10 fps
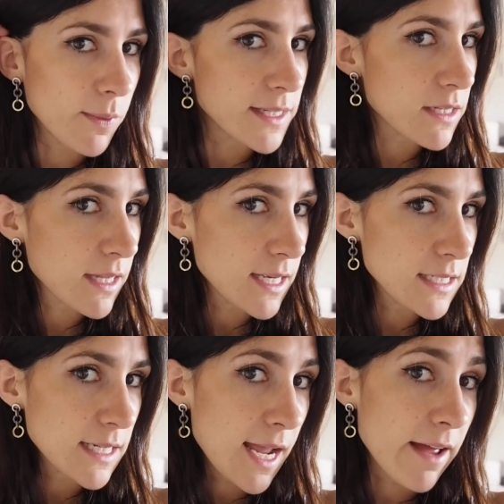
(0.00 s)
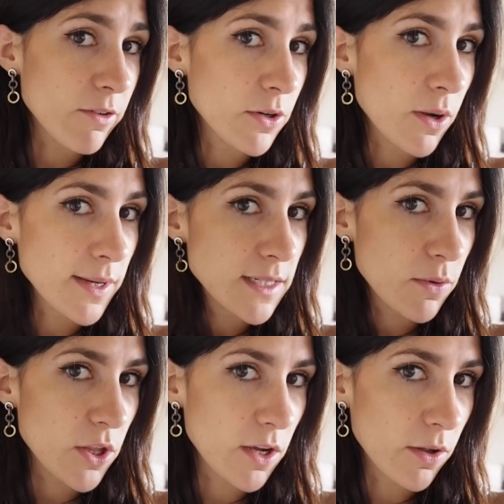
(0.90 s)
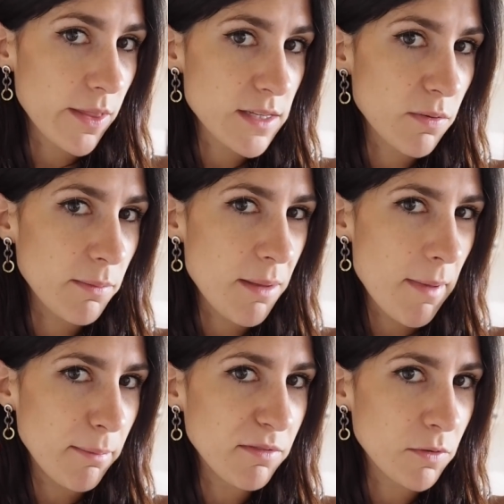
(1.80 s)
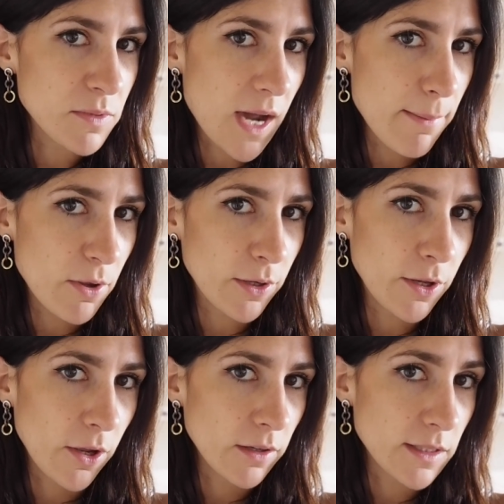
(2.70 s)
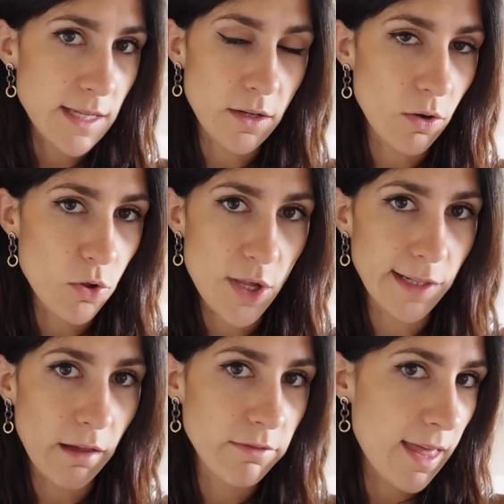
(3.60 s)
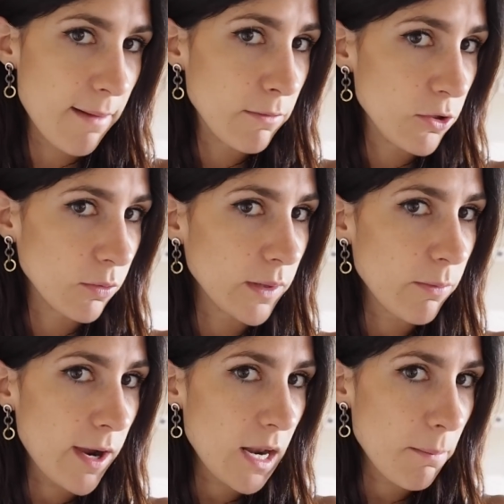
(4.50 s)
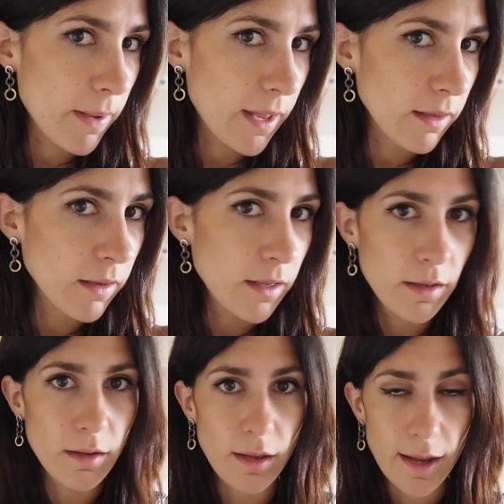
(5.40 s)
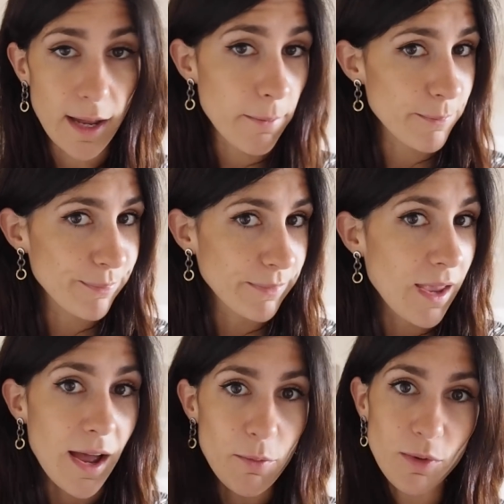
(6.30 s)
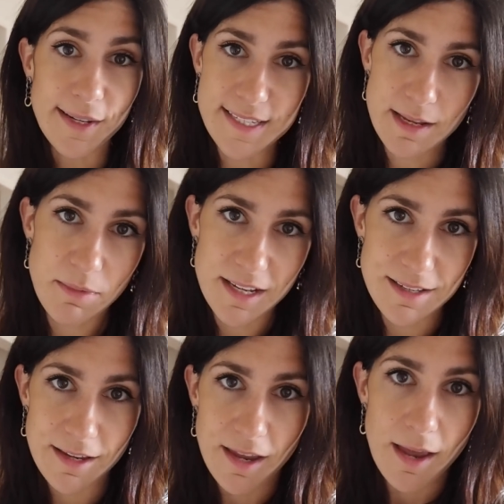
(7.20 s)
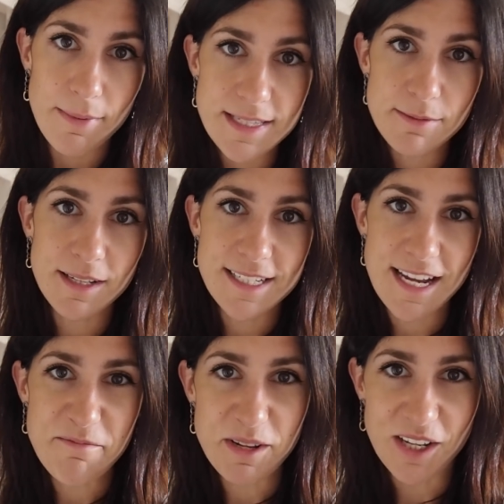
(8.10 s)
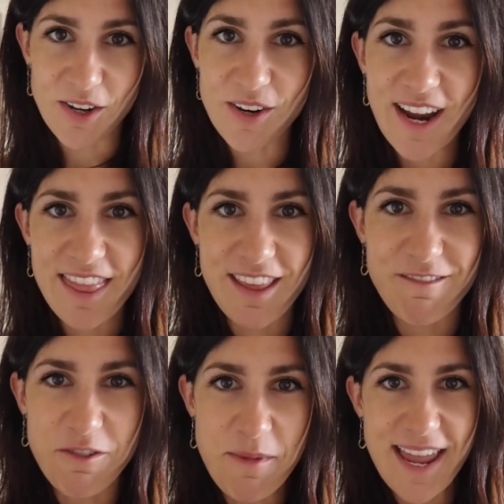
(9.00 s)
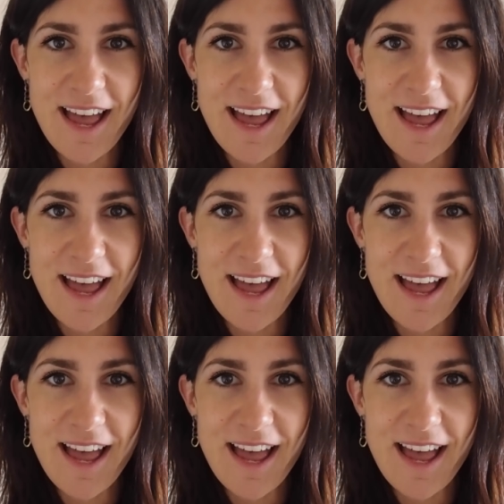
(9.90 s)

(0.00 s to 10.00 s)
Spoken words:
ones on the internet. I've got no idea where she got these from. They may be from Dieberg Kern because I know she loved that jewelry brand, but I will link something a bit similar down below. And then for my